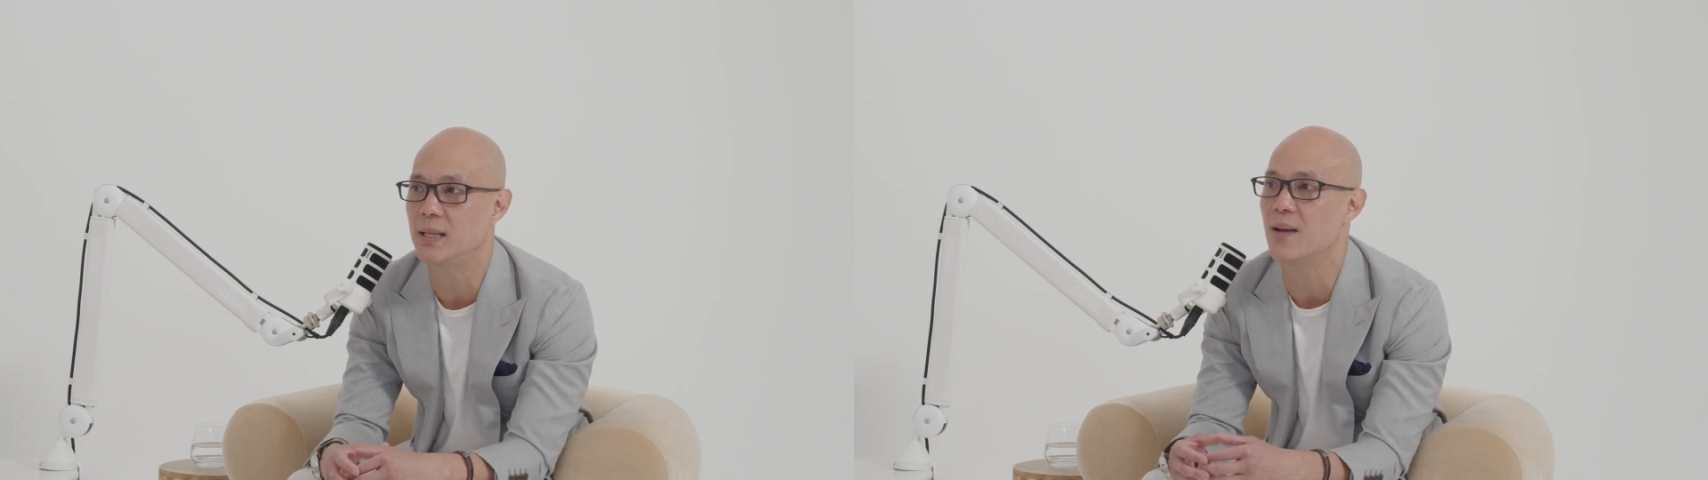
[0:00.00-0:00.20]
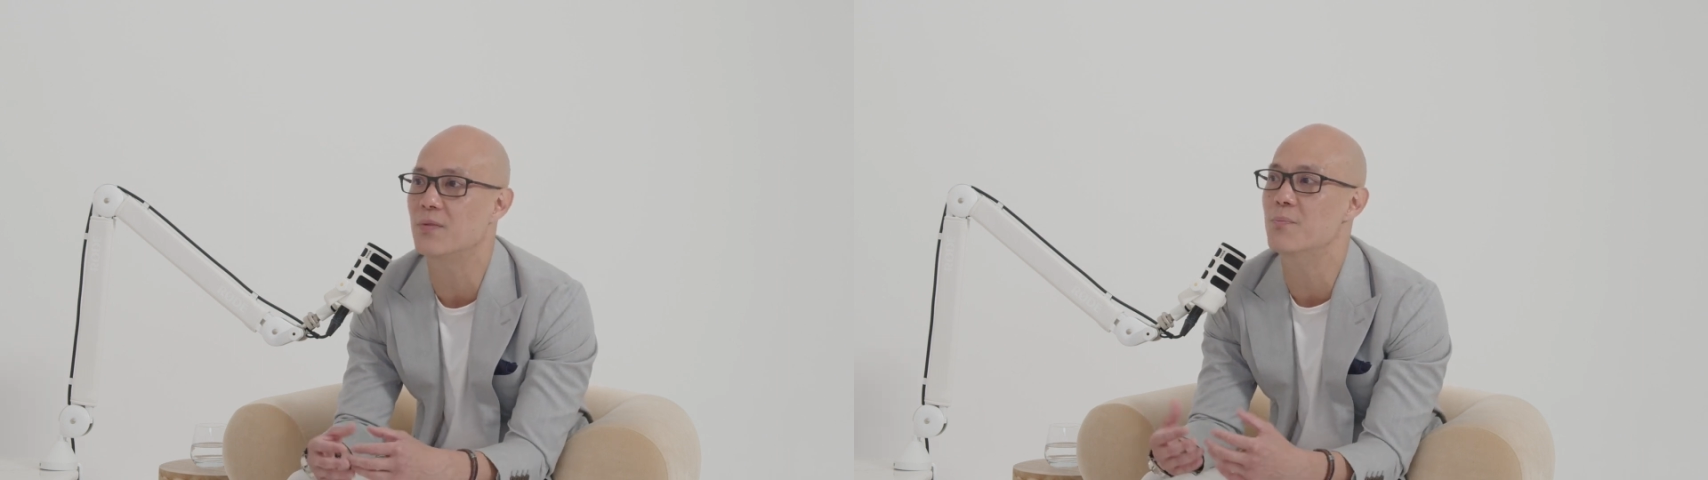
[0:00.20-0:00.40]

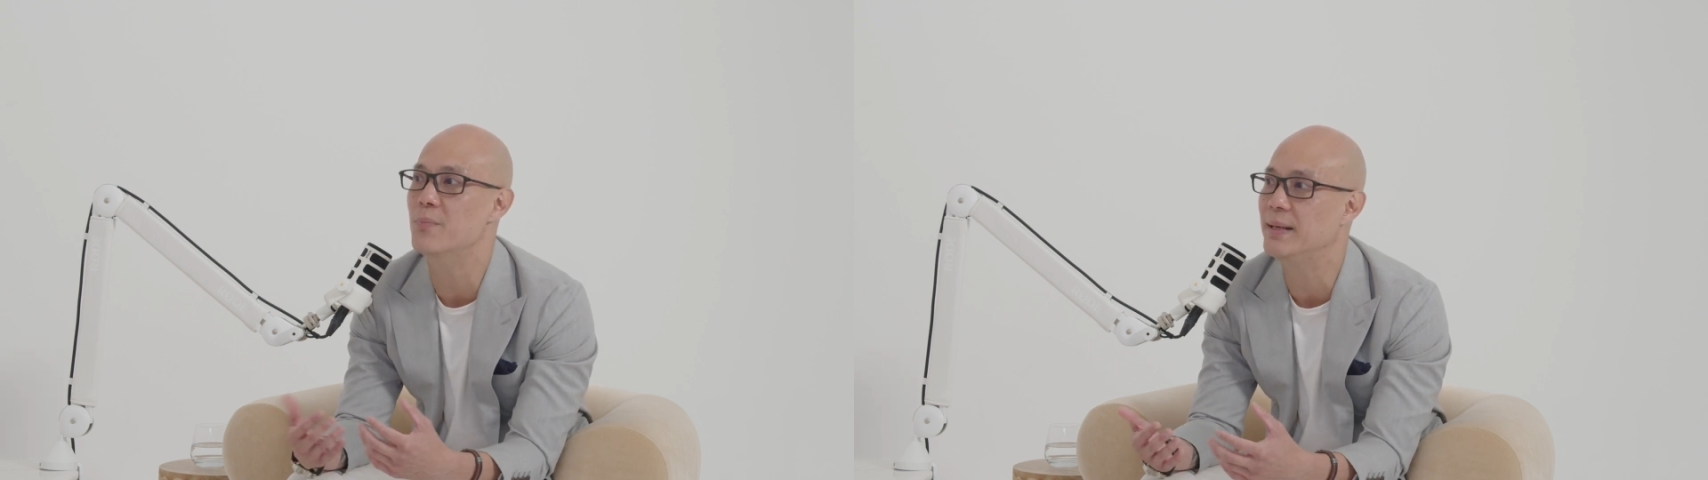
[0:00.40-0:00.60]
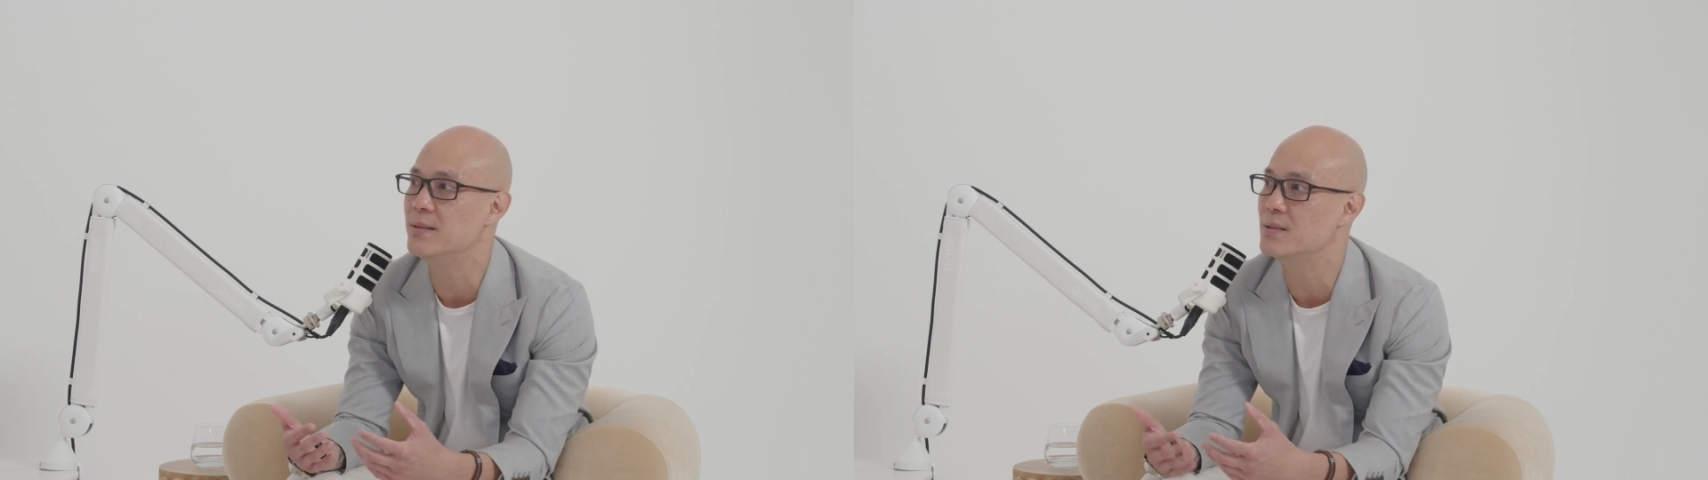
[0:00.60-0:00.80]
have the
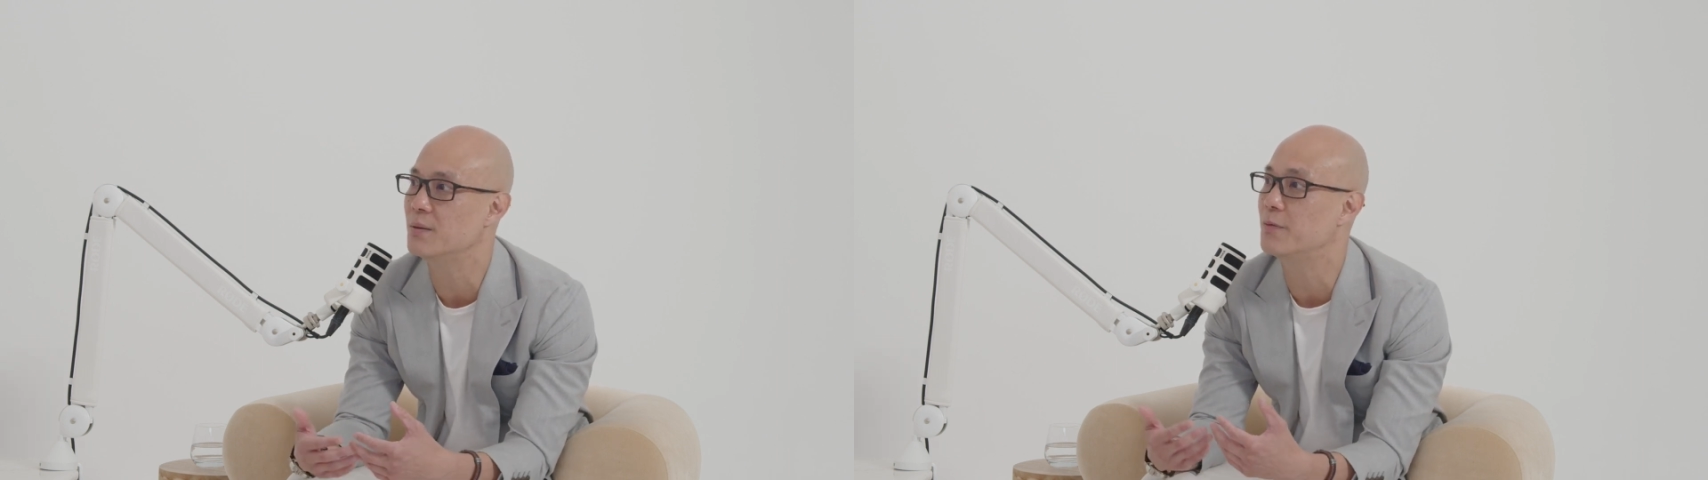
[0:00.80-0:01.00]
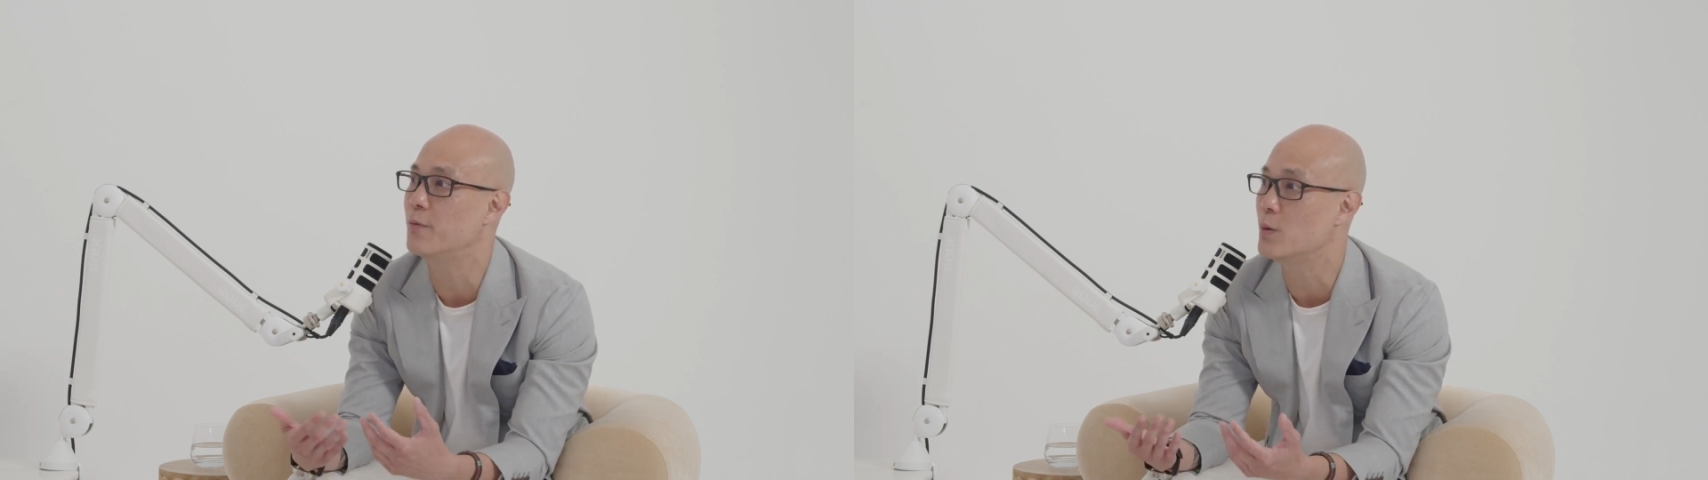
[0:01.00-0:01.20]
means to
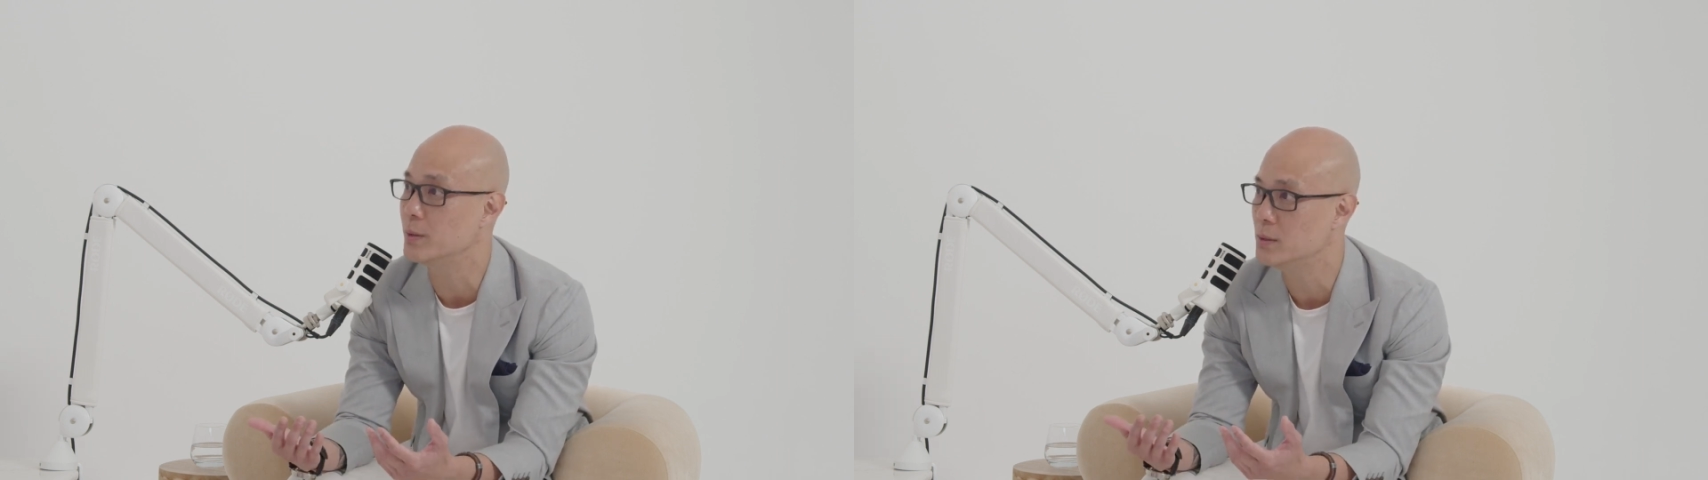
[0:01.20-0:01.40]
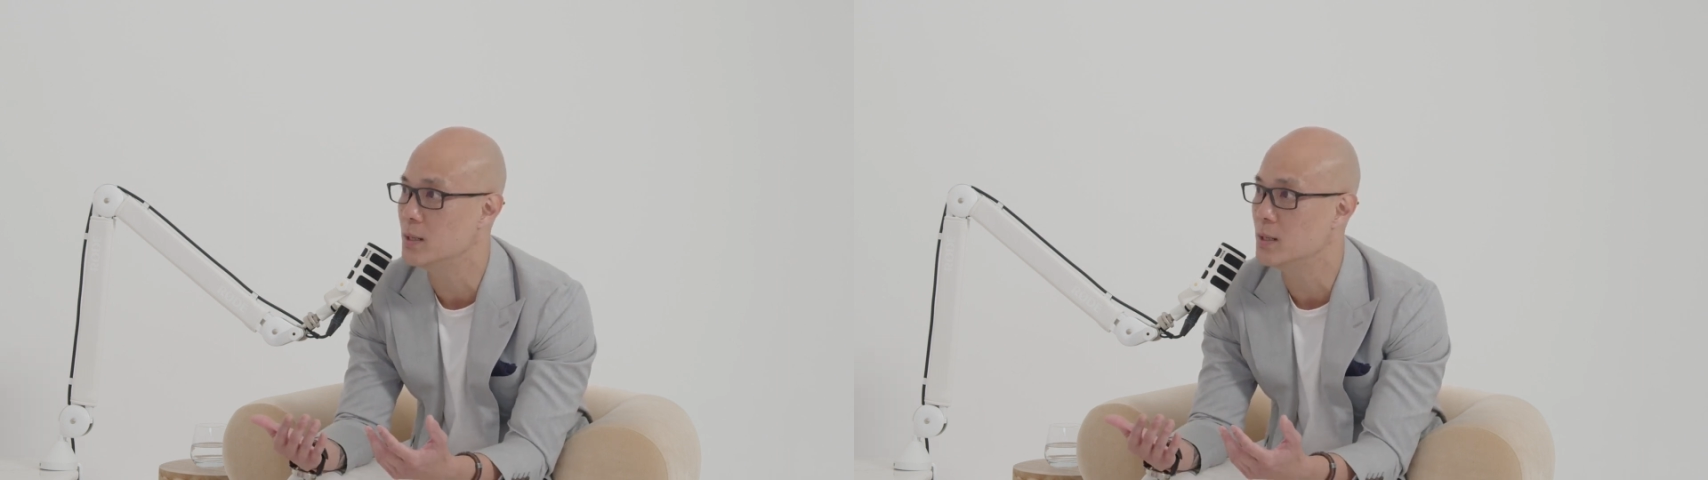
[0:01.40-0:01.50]
afford